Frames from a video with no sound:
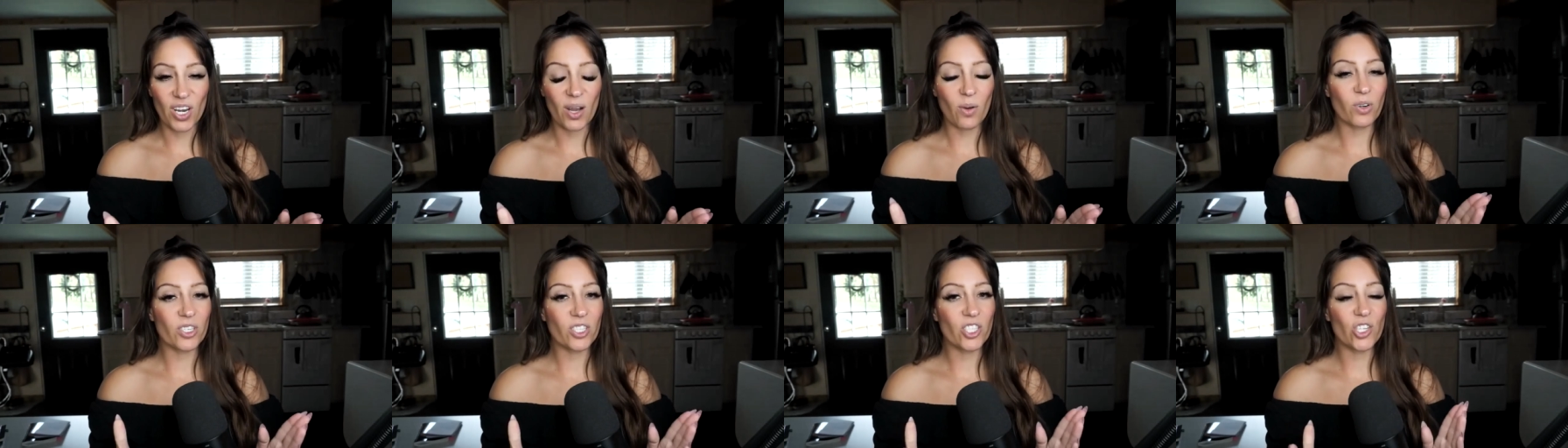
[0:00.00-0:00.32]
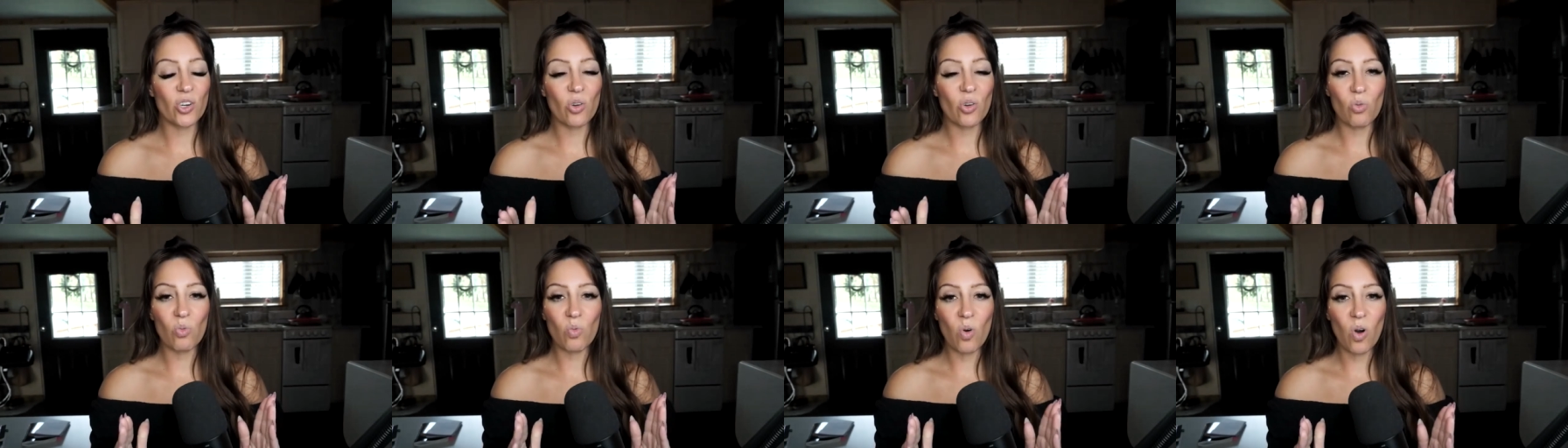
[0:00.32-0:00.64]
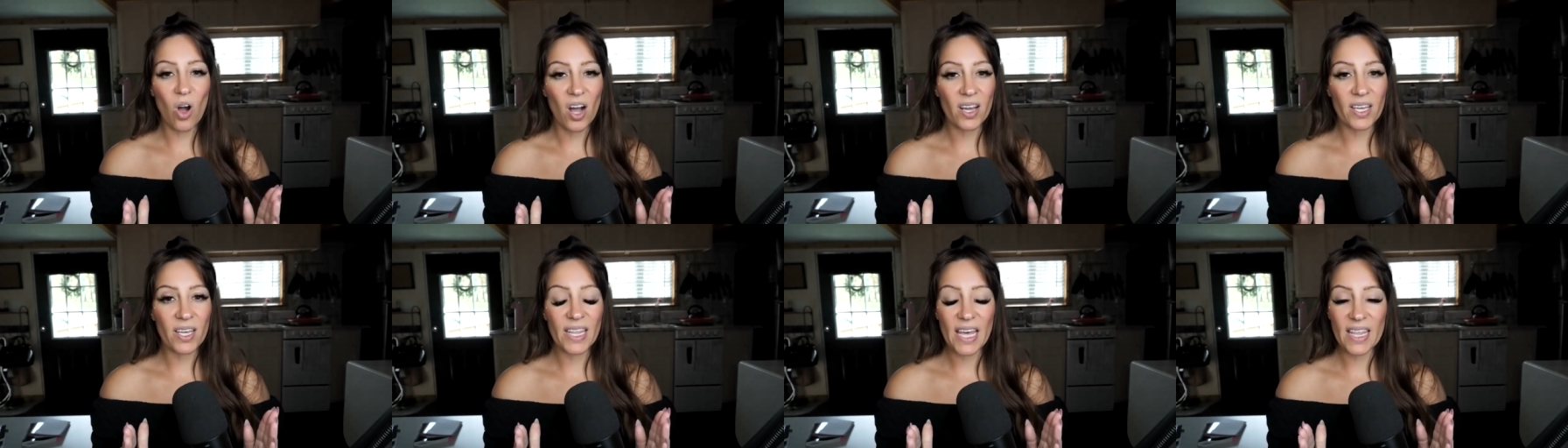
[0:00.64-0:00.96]
I want you to
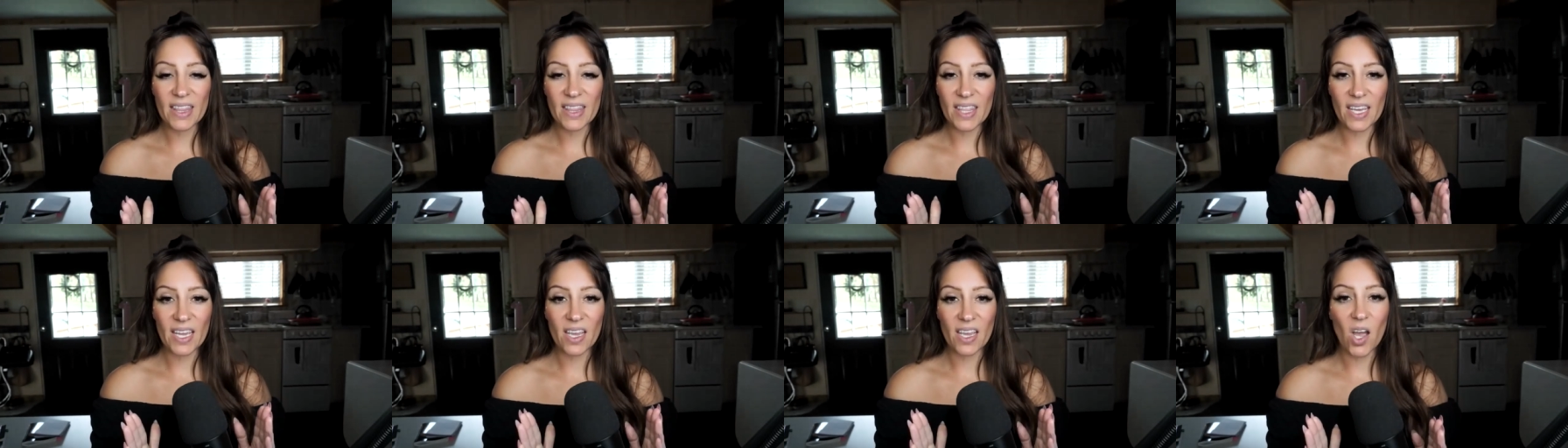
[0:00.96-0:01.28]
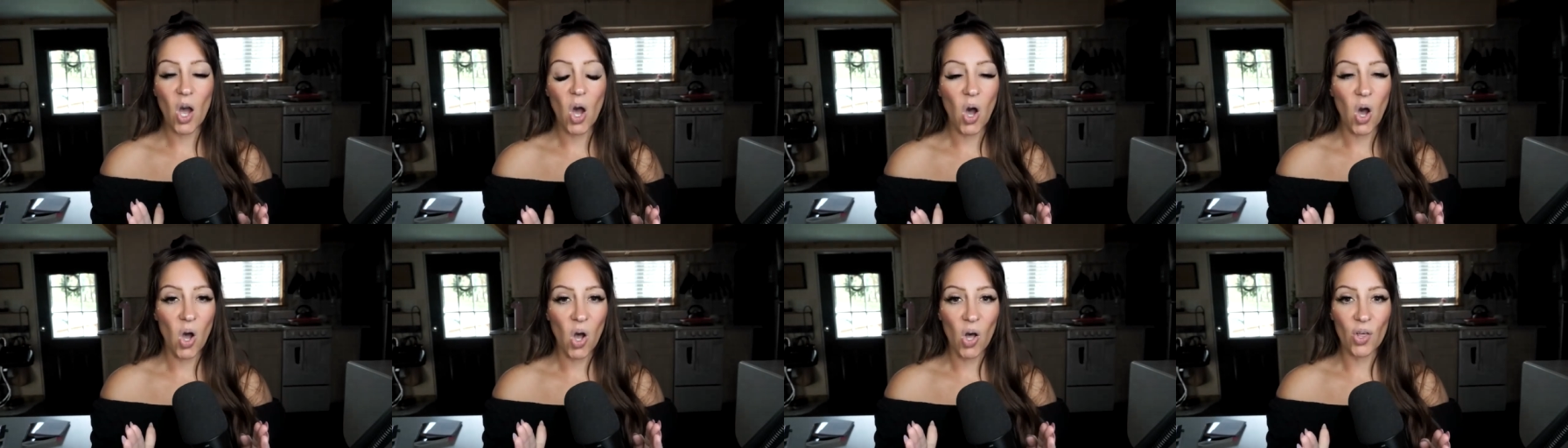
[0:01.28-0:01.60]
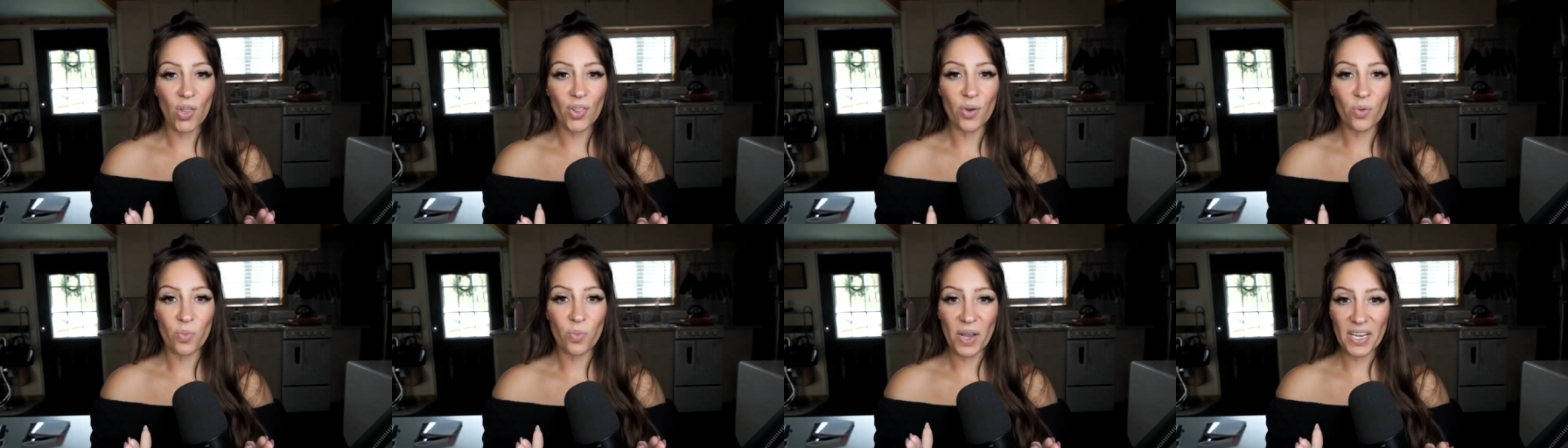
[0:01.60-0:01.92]
walk that thing all
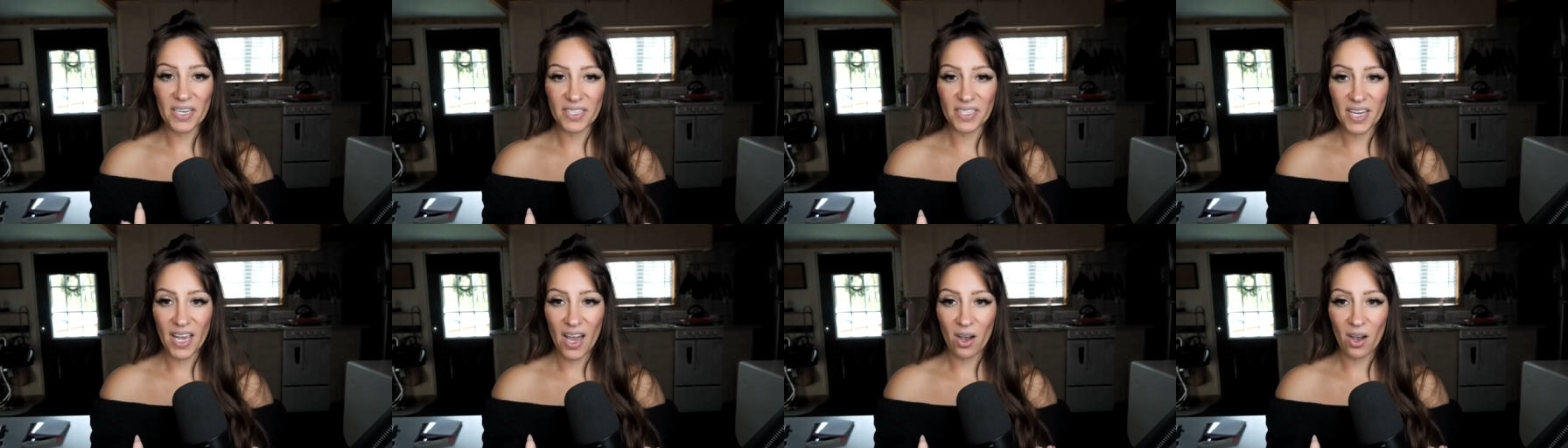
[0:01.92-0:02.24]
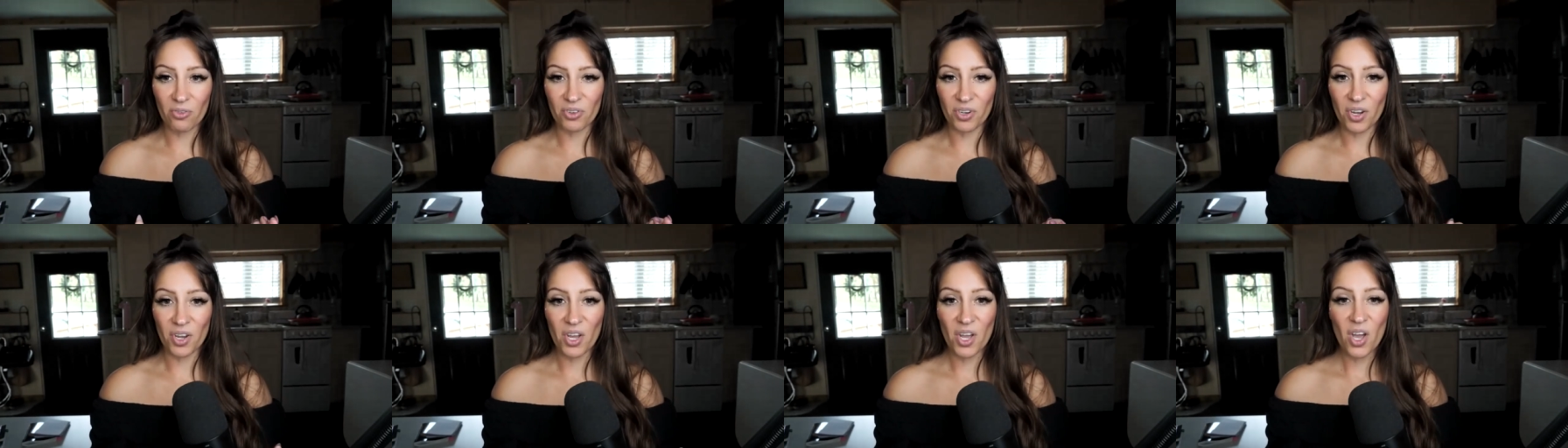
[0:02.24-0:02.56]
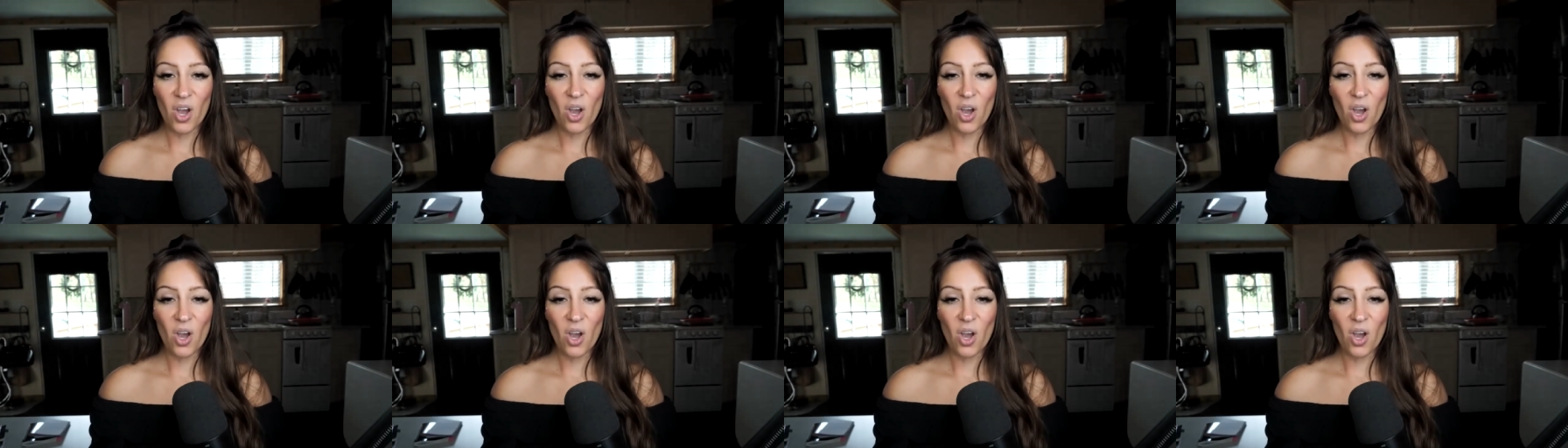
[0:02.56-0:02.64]
the way down.